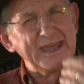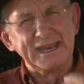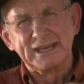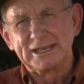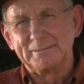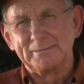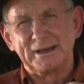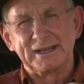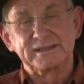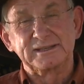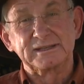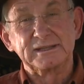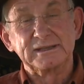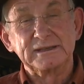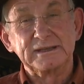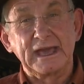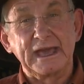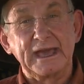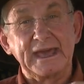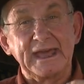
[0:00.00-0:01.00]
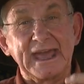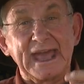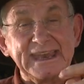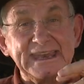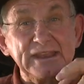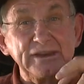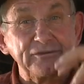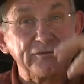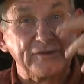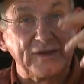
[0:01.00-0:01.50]
intimate, uh, an
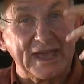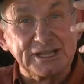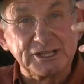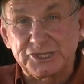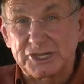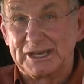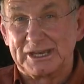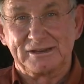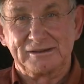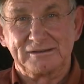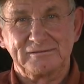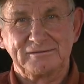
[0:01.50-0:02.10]
invention,